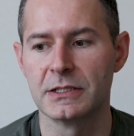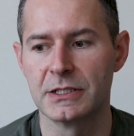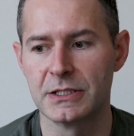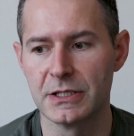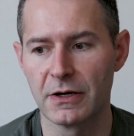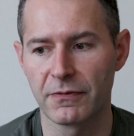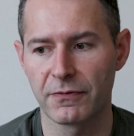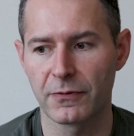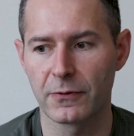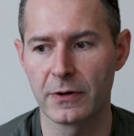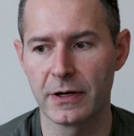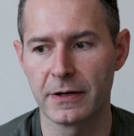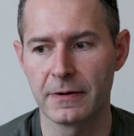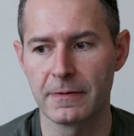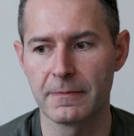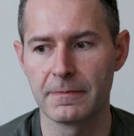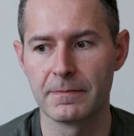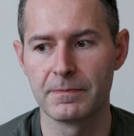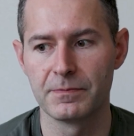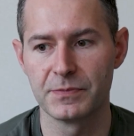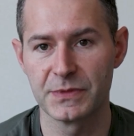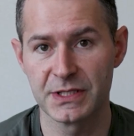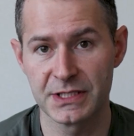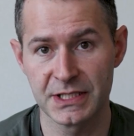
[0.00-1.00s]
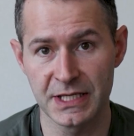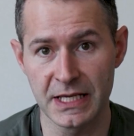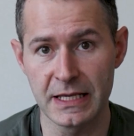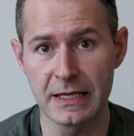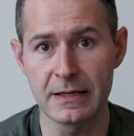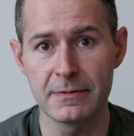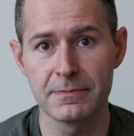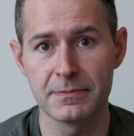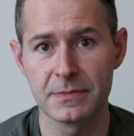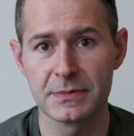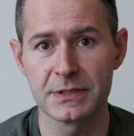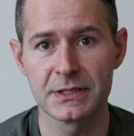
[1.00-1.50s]
different
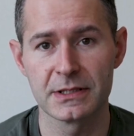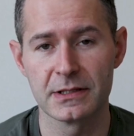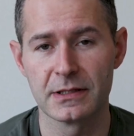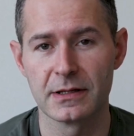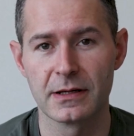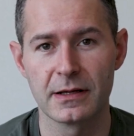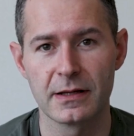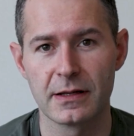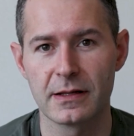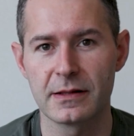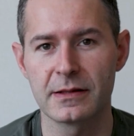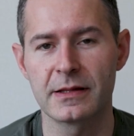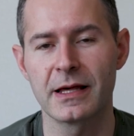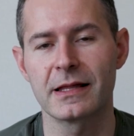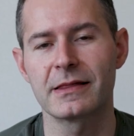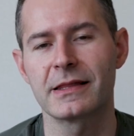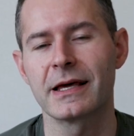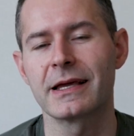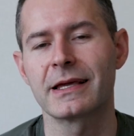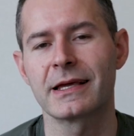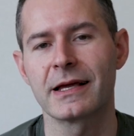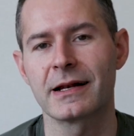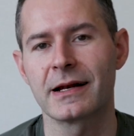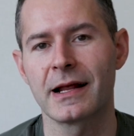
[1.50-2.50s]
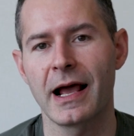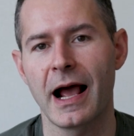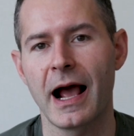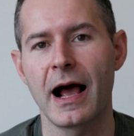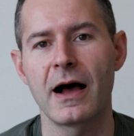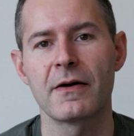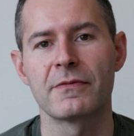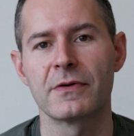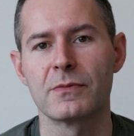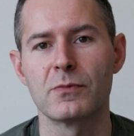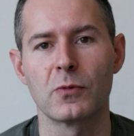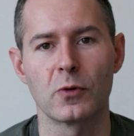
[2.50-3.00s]
teams, that they can
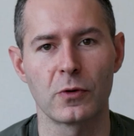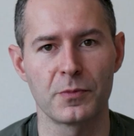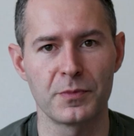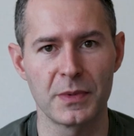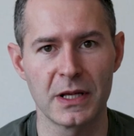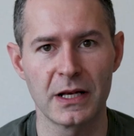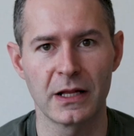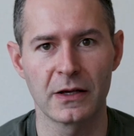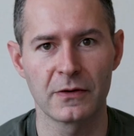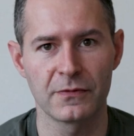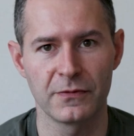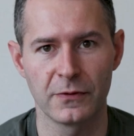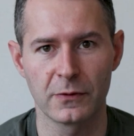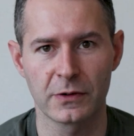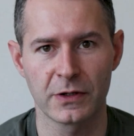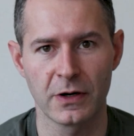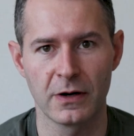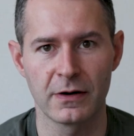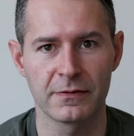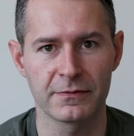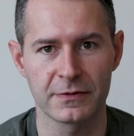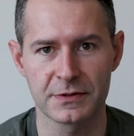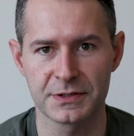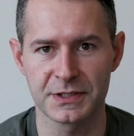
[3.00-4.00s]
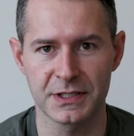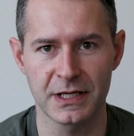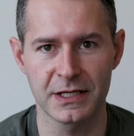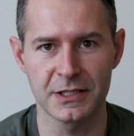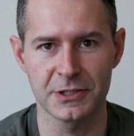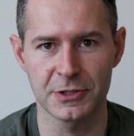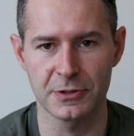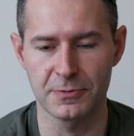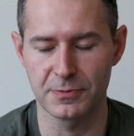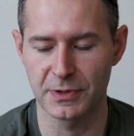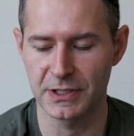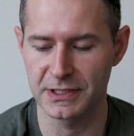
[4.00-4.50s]
have a more meaningful
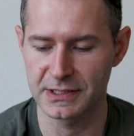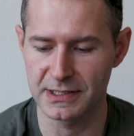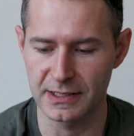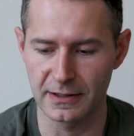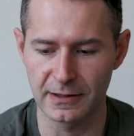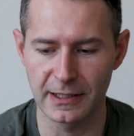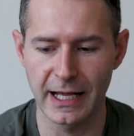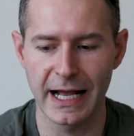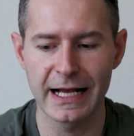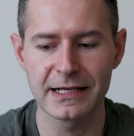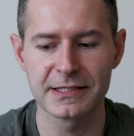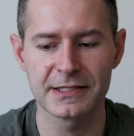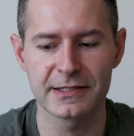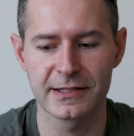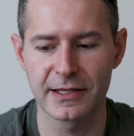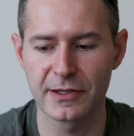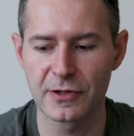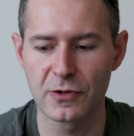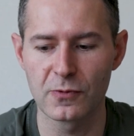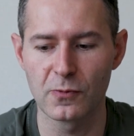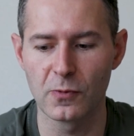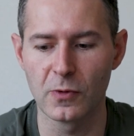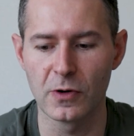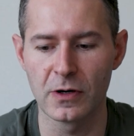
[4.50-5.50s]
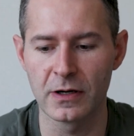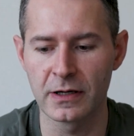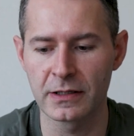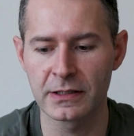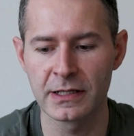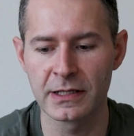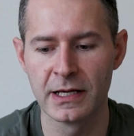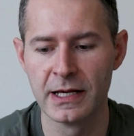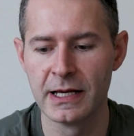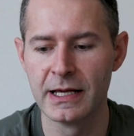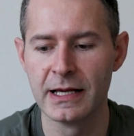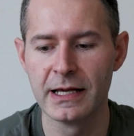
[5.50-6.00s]
conversation. Because the last thing you
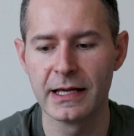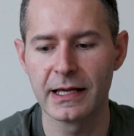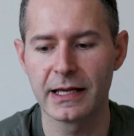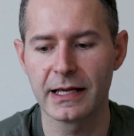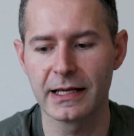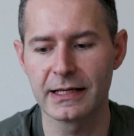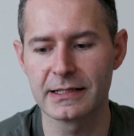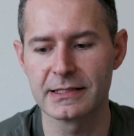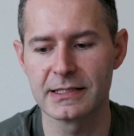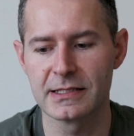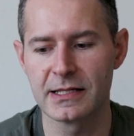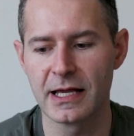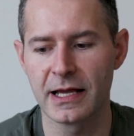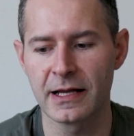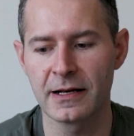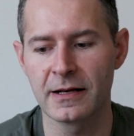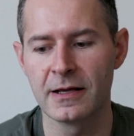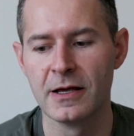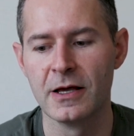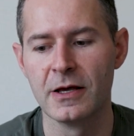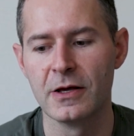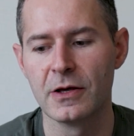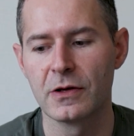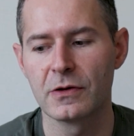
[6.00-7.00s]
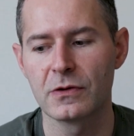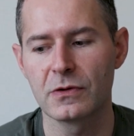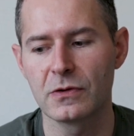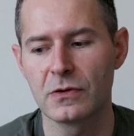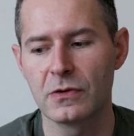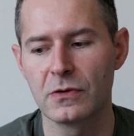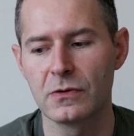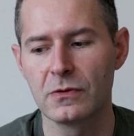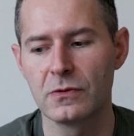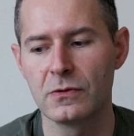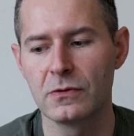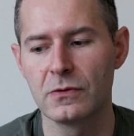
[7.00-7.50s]
want is that
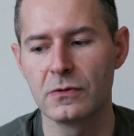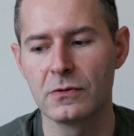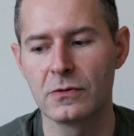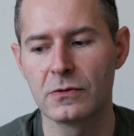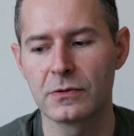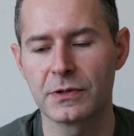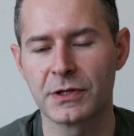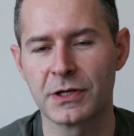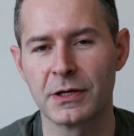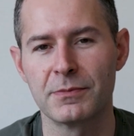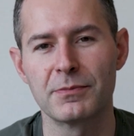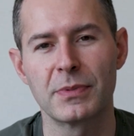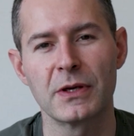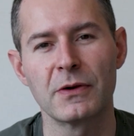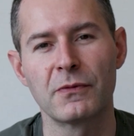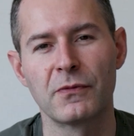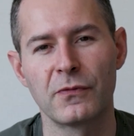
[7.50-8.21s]
you can be